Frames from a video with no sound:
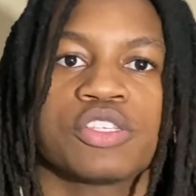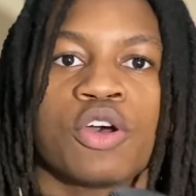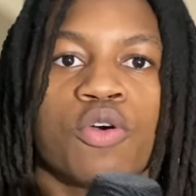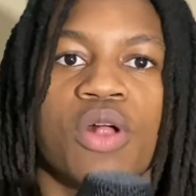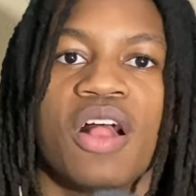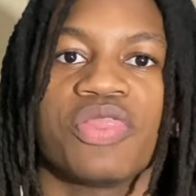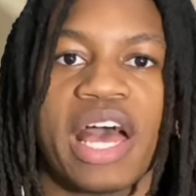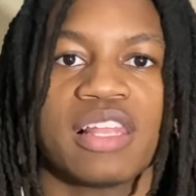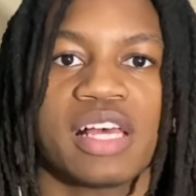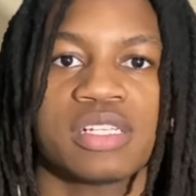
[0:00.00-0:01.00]
So
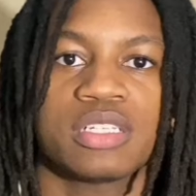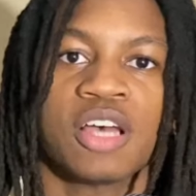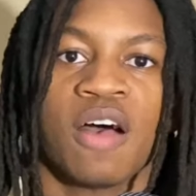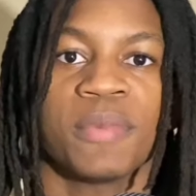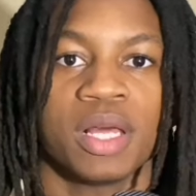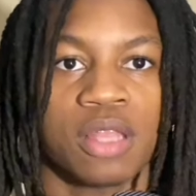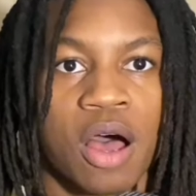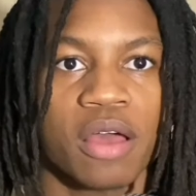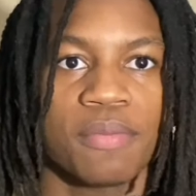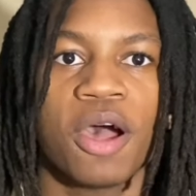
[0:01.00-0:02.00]
that lesson taught me a lot,